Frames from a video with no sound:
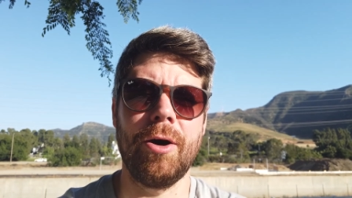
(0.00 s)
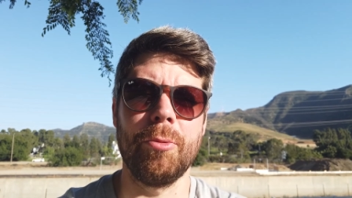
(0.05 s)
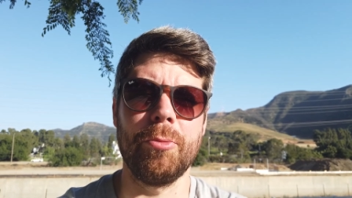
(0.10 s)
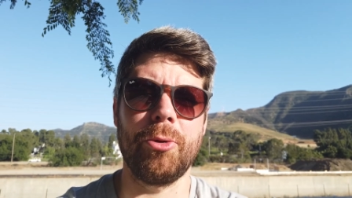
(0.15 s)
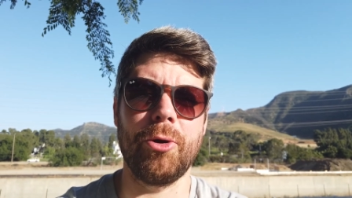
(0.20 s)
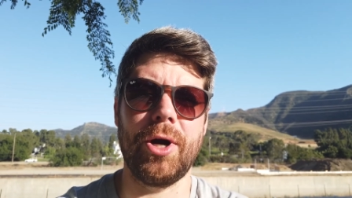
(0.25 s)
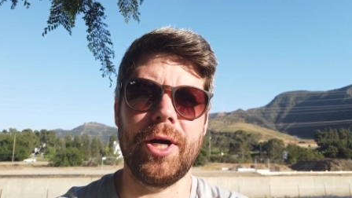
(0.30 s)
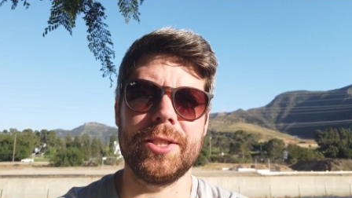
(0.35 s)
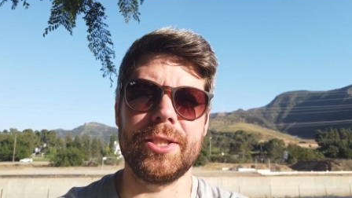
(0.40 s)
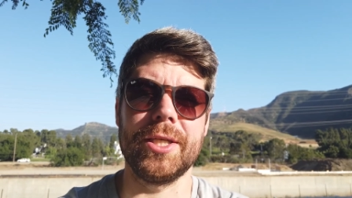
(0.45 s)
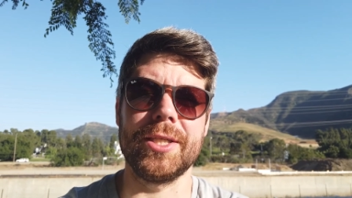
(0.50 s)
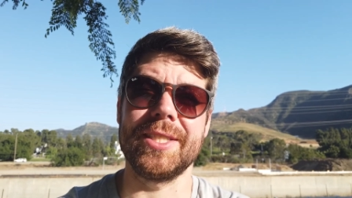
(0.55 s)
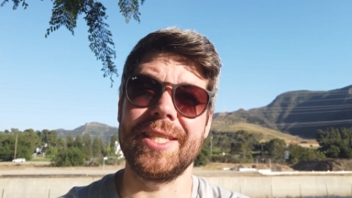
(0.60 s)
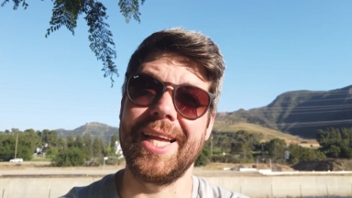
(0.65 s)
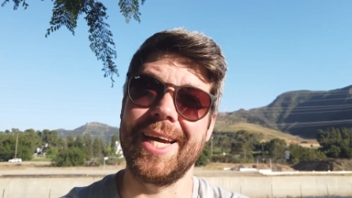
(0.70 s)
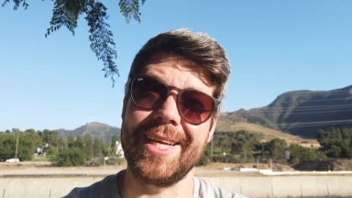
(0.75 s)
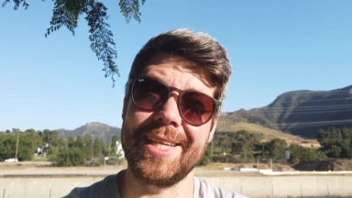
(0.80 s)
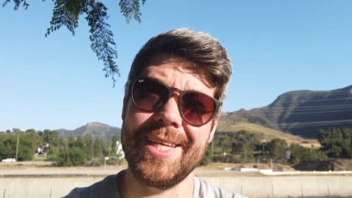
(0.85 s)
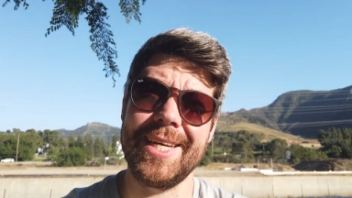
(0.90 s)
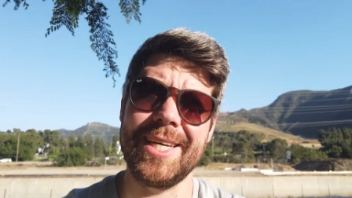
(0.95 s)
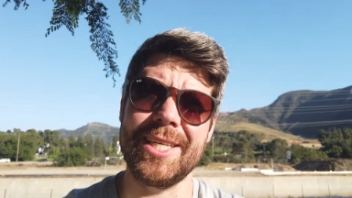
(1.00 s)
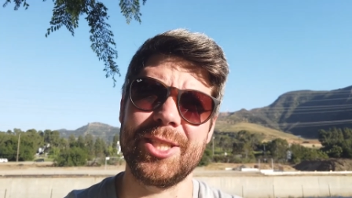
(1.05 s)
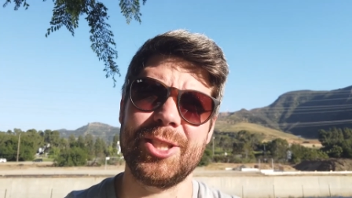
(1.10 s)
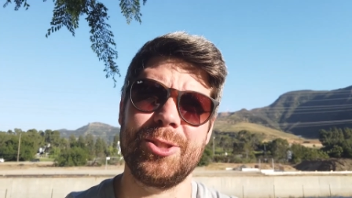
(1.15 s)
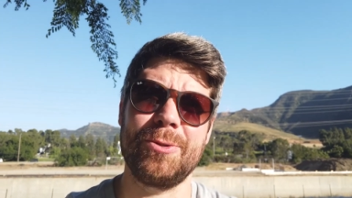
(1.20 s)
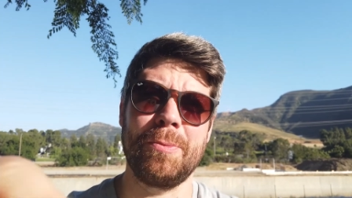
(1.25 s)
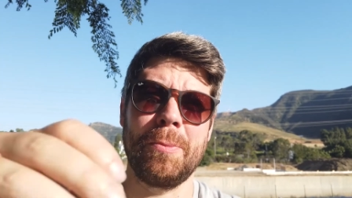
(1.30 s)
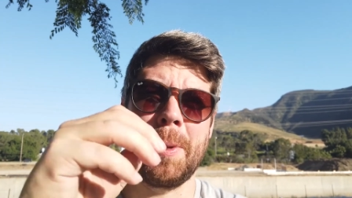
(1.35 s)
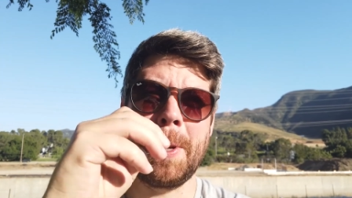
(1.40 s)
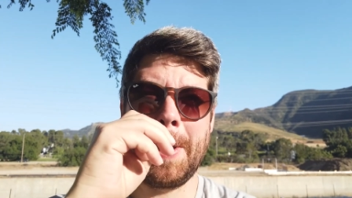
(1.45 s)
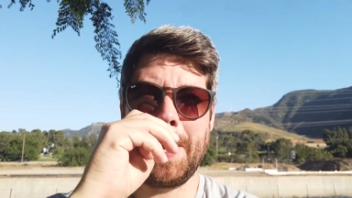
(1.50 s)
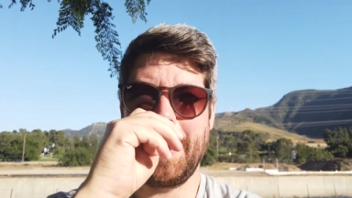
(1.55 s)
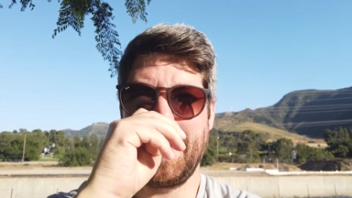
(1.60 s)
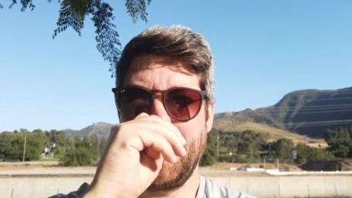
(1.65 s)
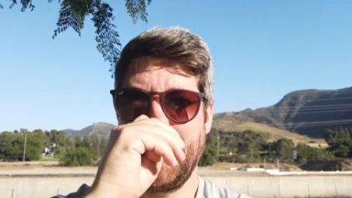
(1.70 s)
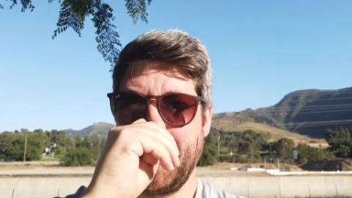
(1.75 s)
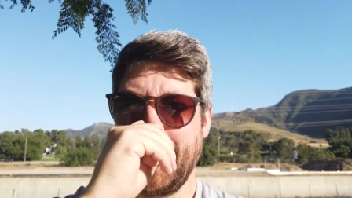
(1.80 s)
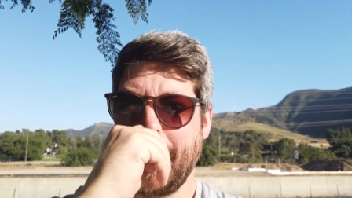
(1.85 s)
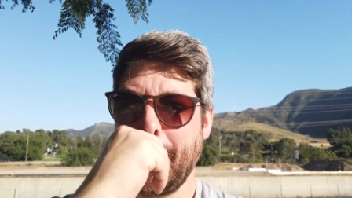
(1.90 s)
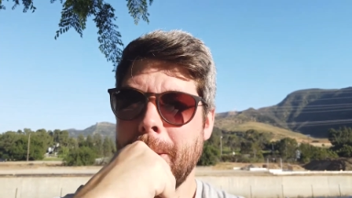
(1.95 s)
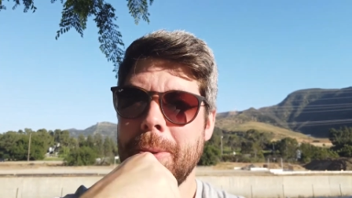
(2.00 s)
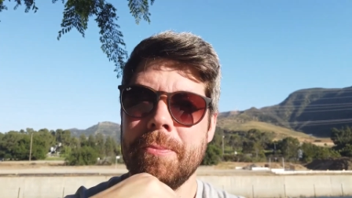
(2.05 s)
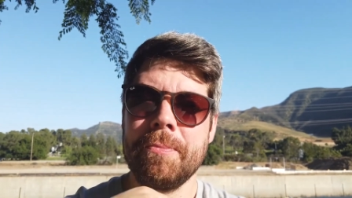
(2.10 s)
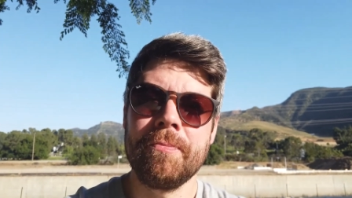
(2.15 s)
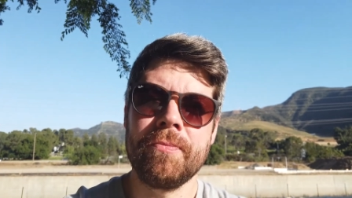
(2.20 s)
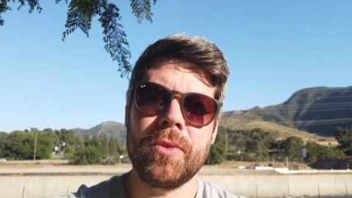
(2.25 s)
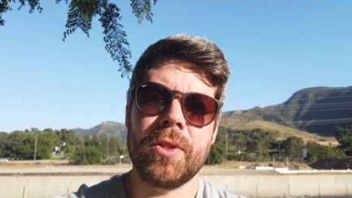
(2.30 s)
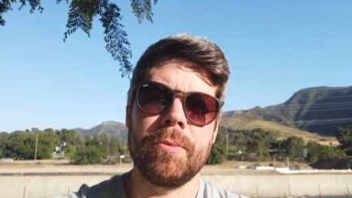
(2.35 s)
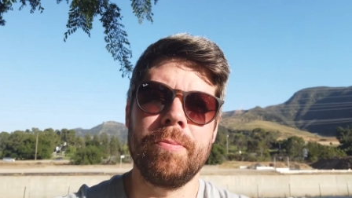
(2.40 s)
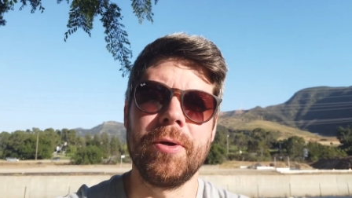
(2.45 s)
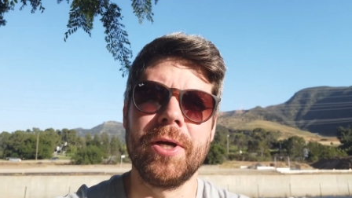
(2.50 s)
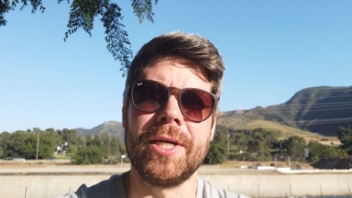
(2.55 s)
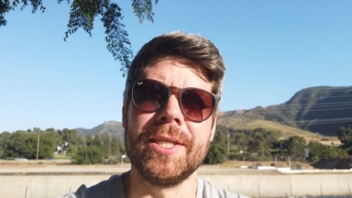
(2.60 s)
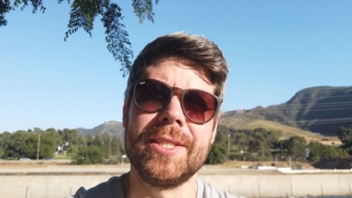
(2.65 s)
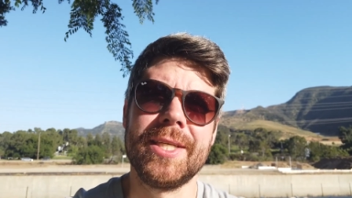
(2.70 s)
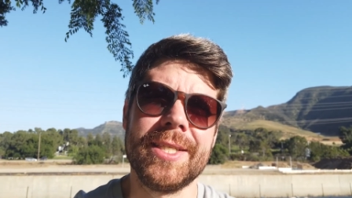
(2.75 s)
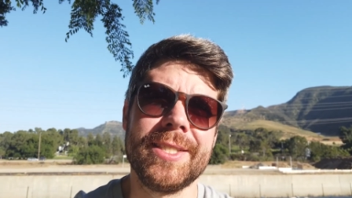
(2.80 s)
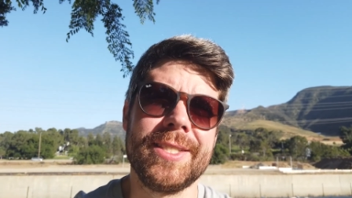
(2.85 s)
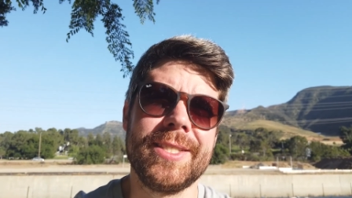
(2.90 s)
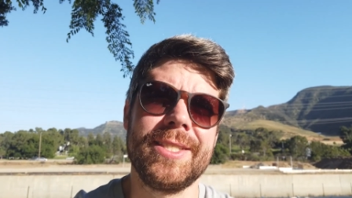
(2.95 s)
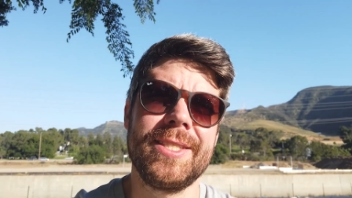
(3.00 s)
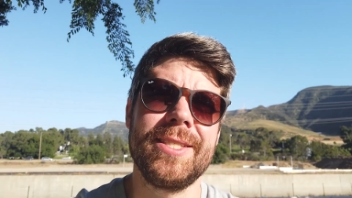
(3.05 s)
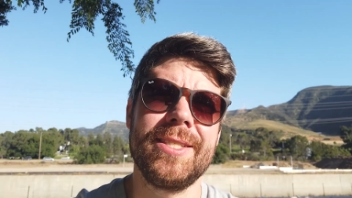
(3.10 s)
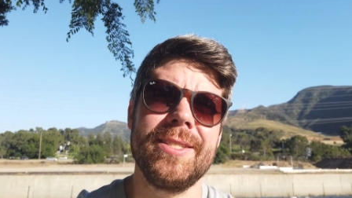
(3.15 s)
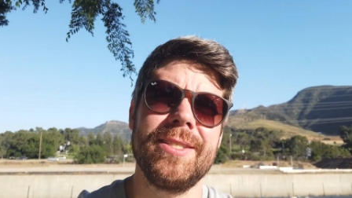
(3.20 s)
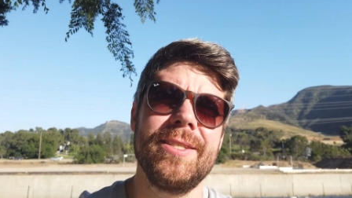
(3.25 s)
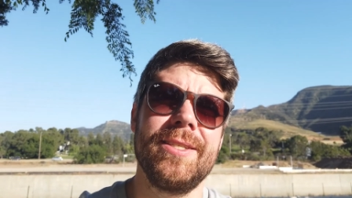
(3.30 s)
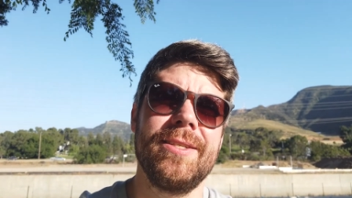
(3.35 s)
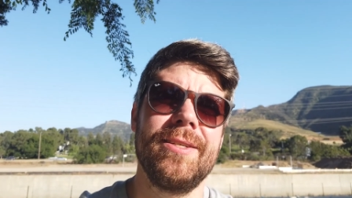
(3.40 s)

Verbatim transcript: on projects like this because this